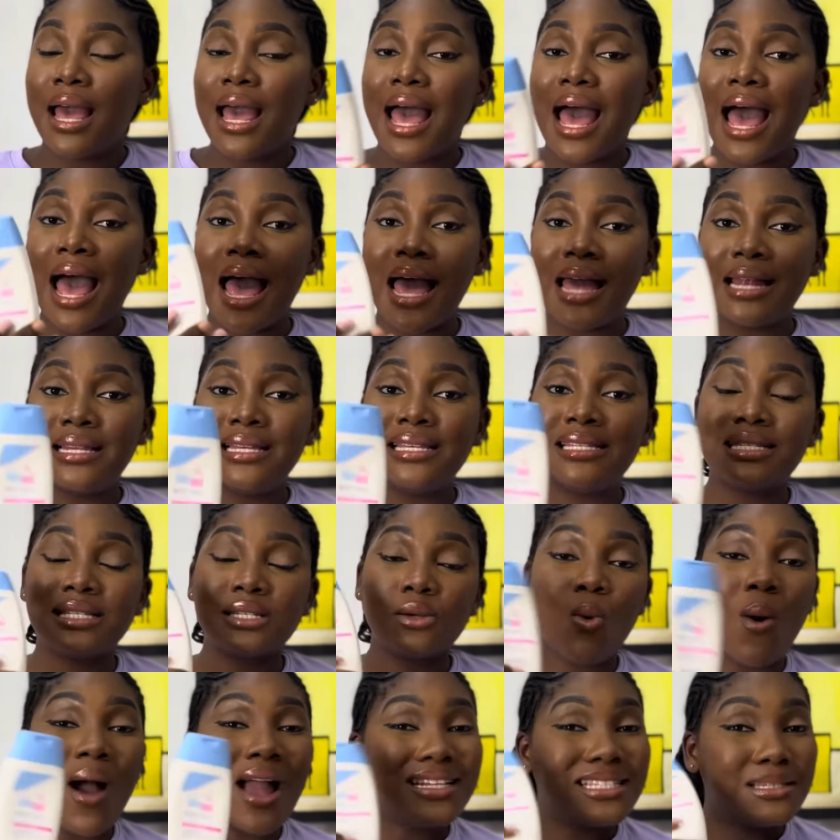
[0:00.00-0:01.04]
And it's
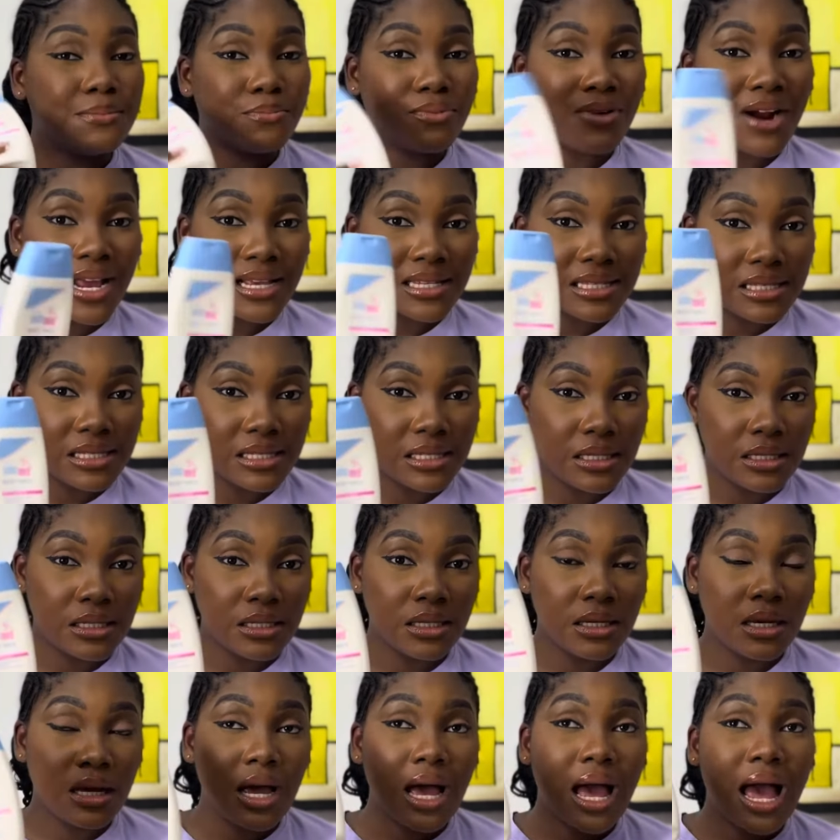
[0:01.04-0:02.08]
quite pricey.
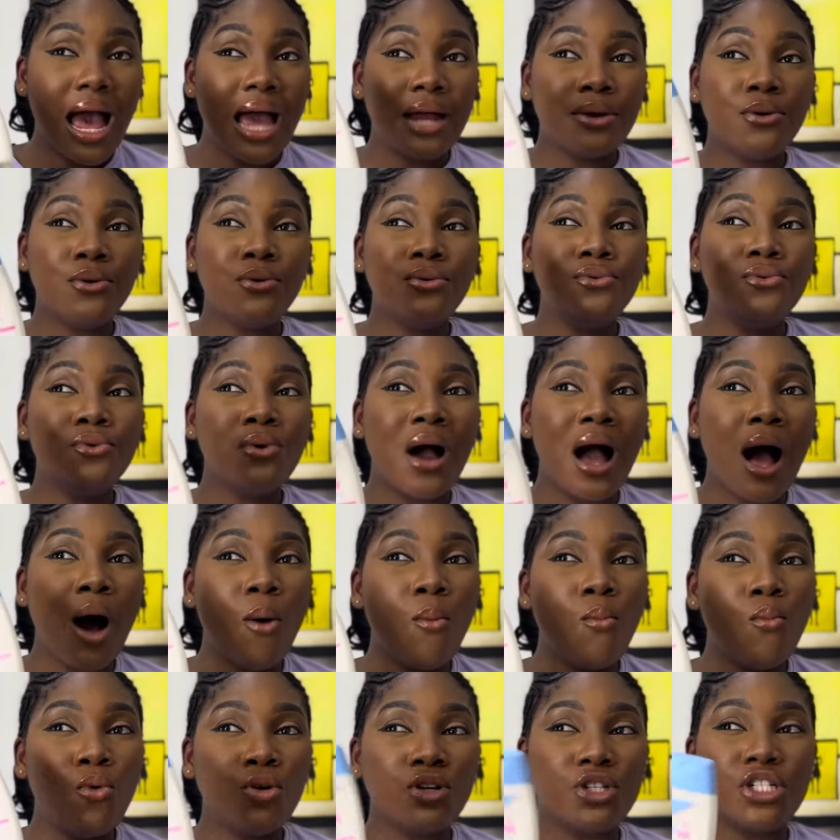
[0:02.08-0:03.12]
I don't know how
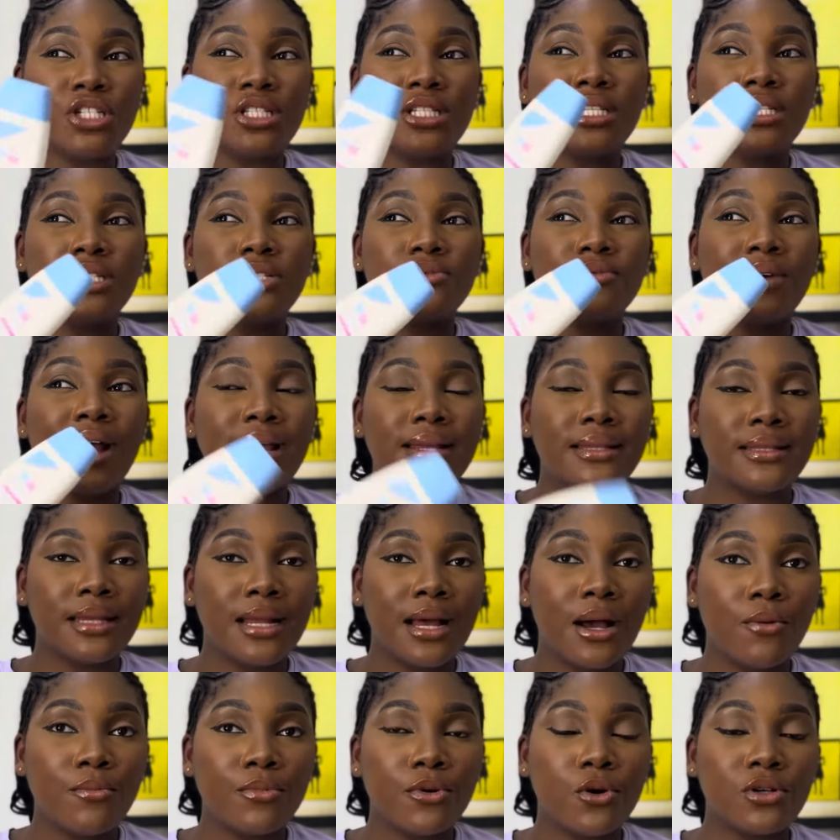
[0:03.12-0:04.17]
much it is right now
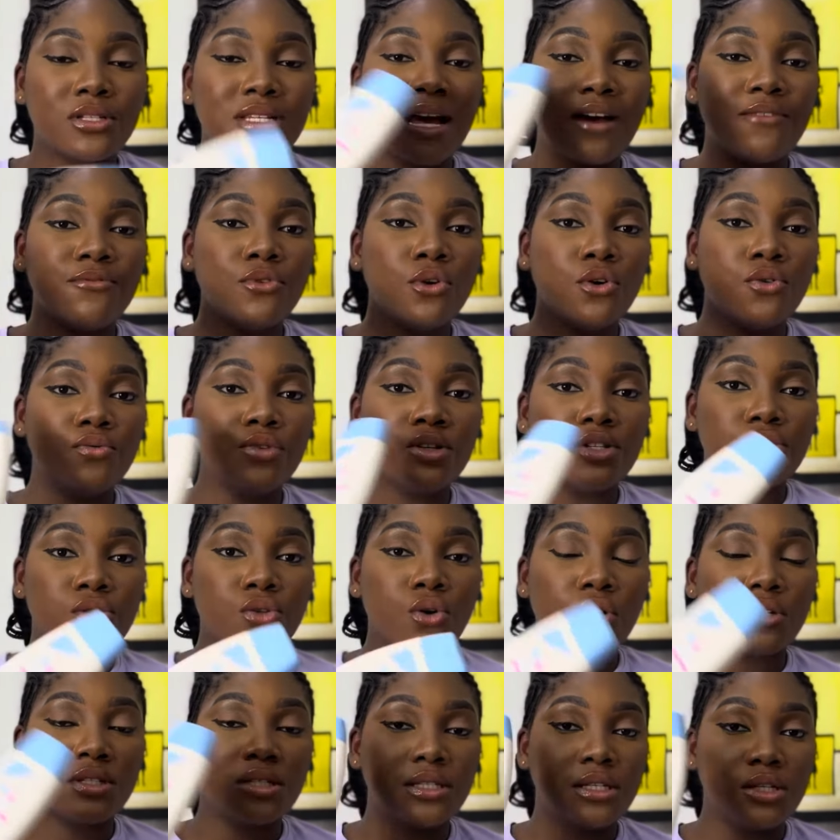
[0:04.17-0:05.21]
because I have not
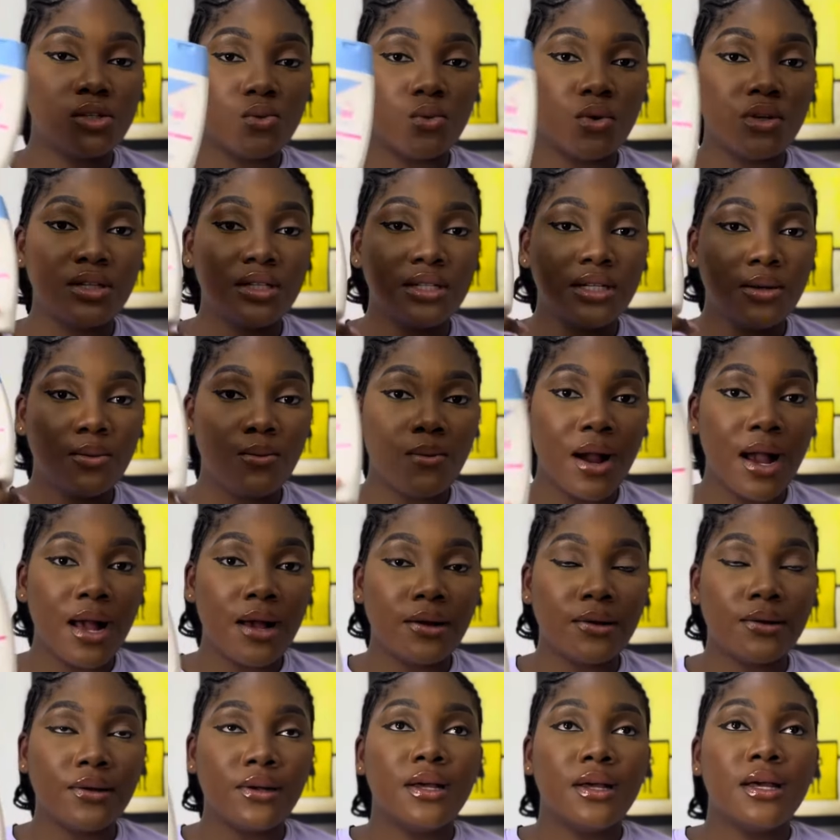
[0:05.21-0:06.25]
restocked this one in a while.
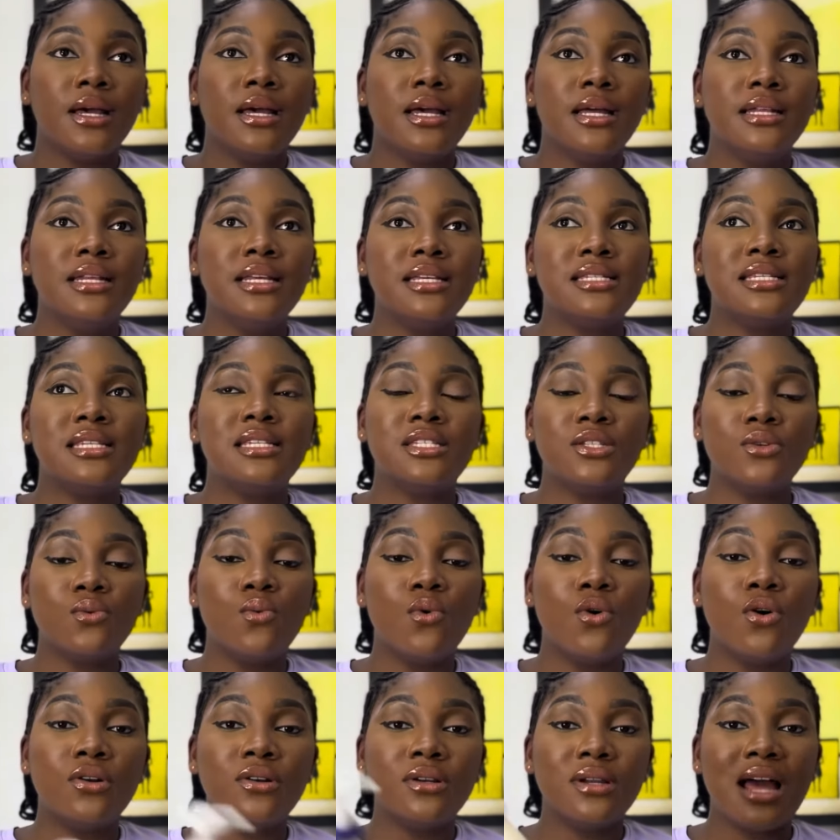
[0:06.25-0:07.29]
This is the
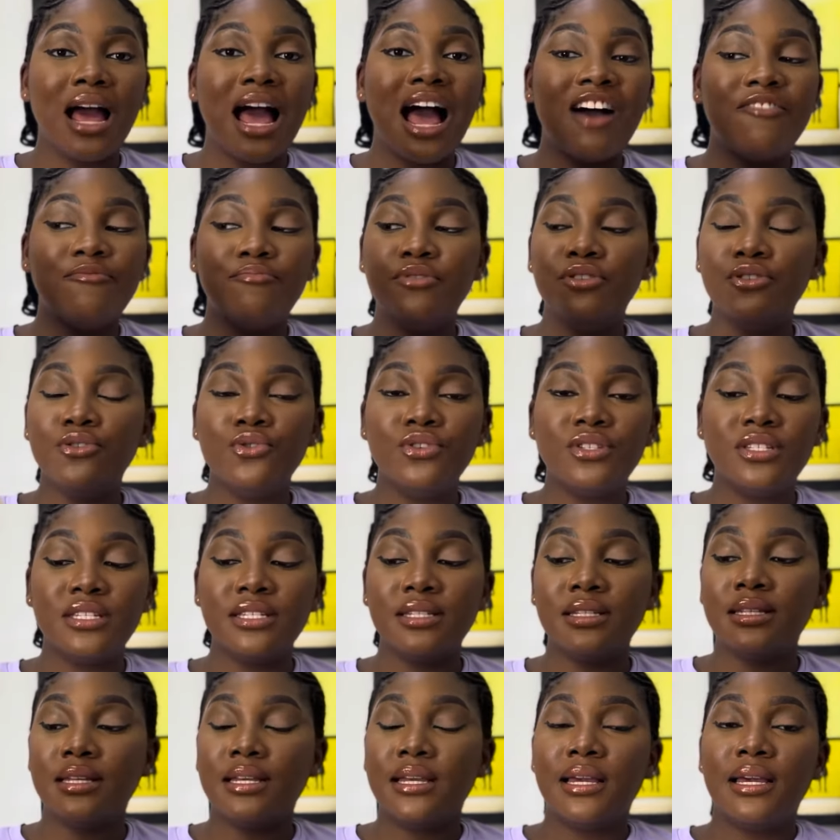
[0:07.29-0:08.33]
one I've been using.
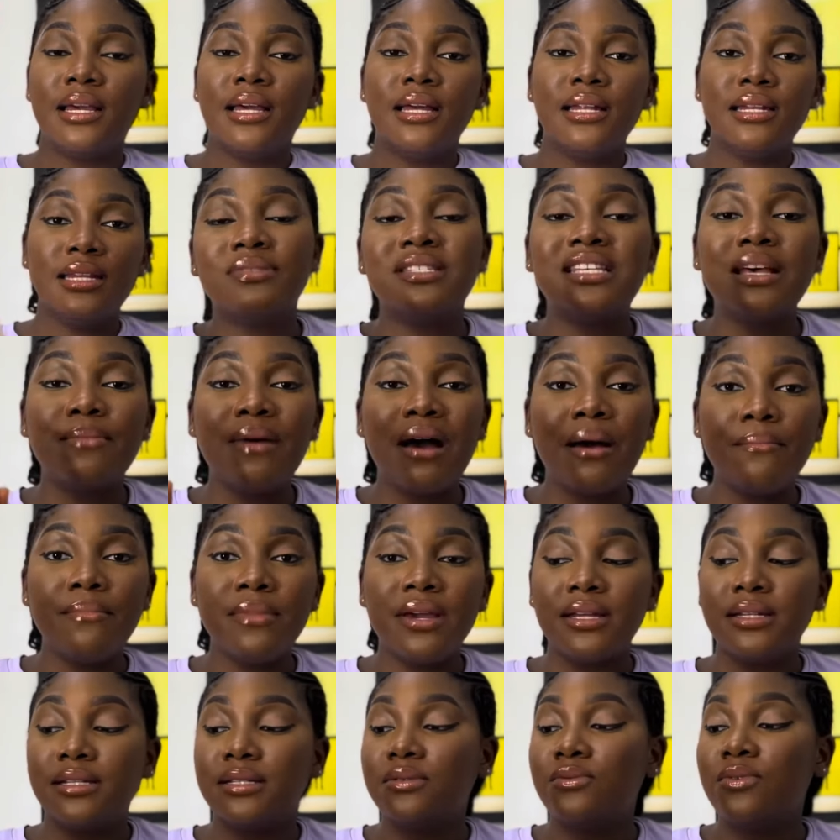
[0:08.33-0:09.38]
It's
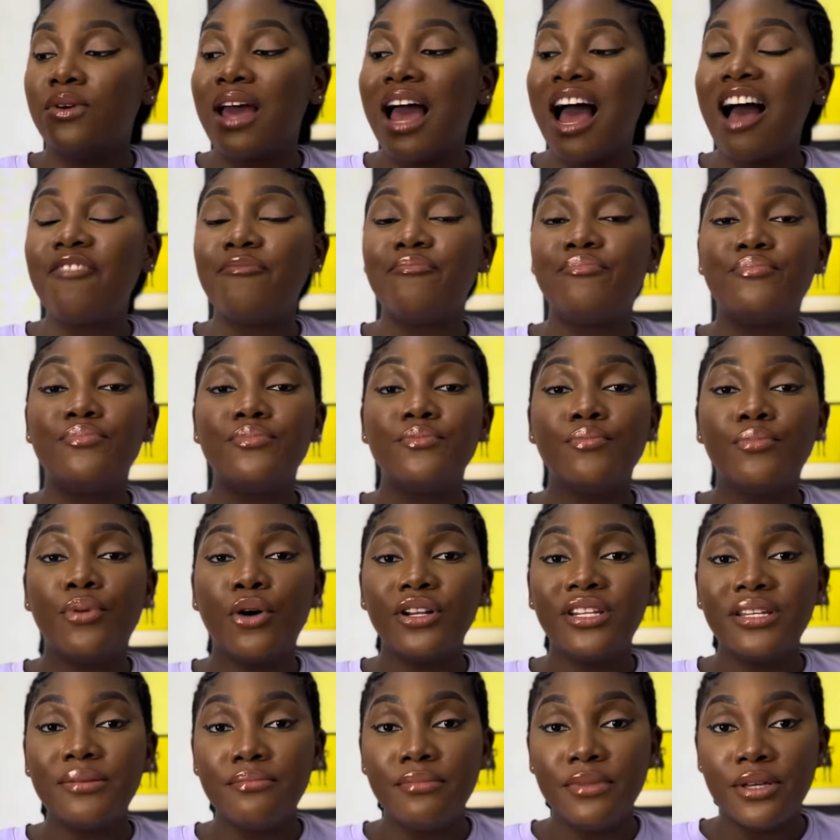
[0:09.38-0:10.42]
Sebamed. We have
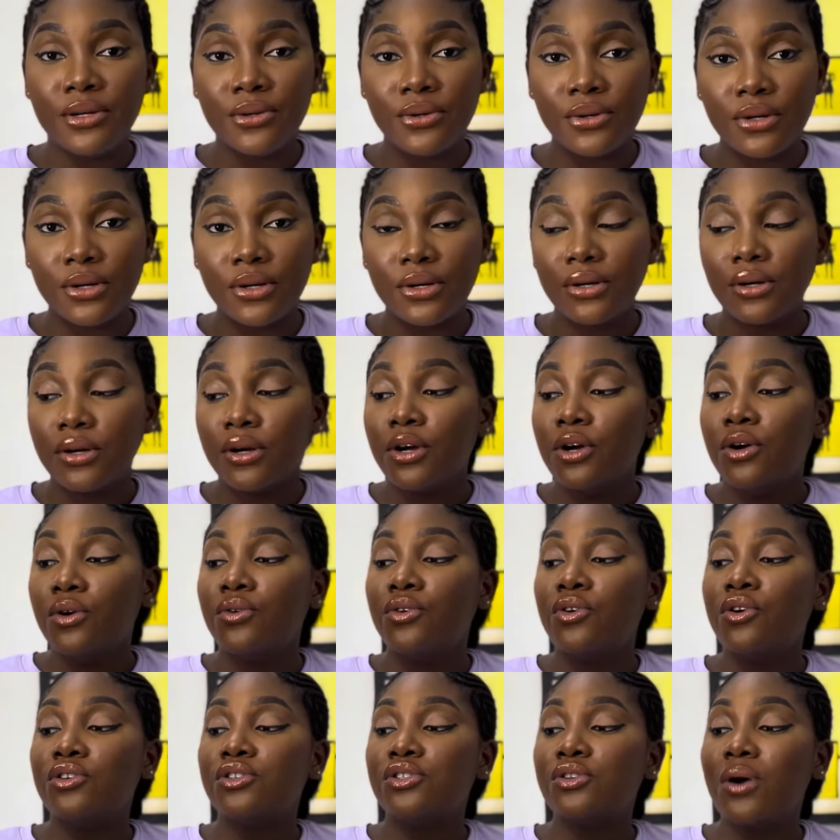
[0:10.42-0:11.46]
body milk. We
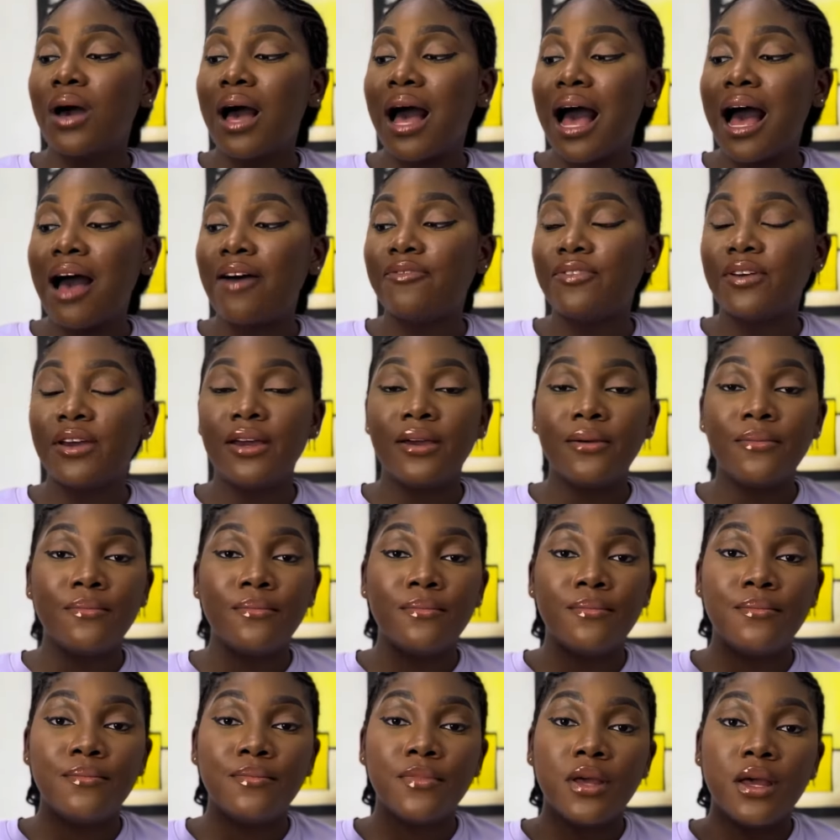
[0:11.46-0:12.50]
also have
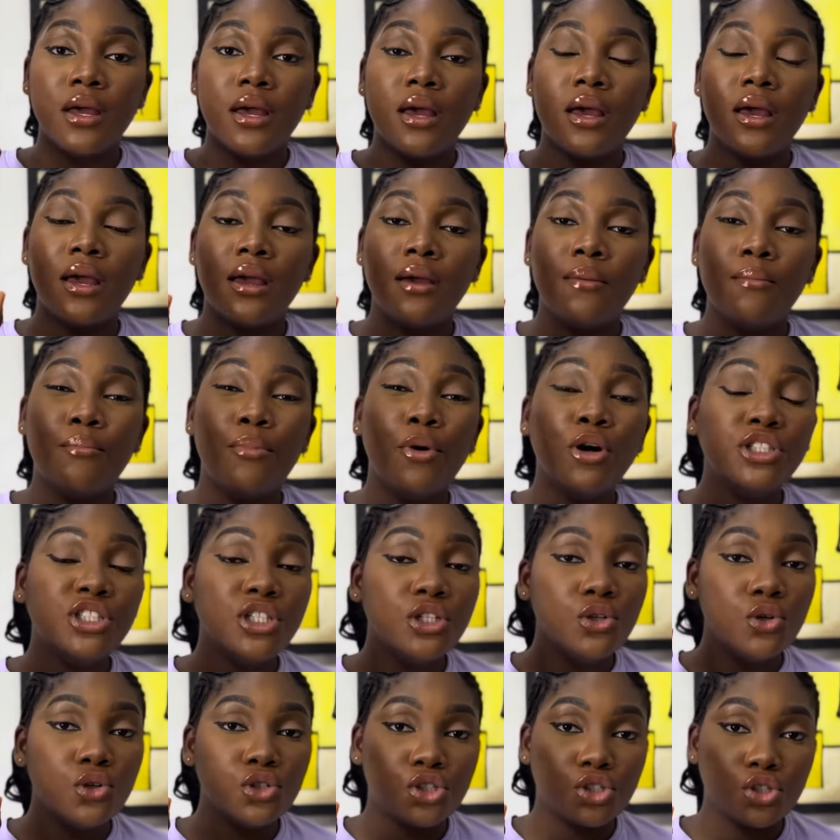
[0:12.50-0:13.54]
body
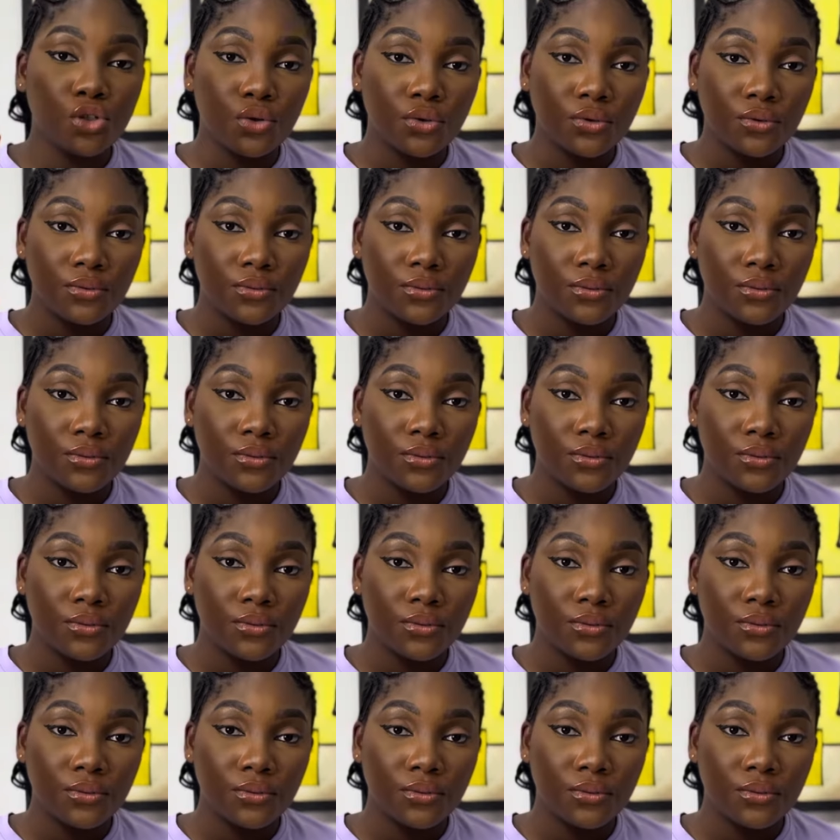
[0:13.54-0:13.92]
lotion.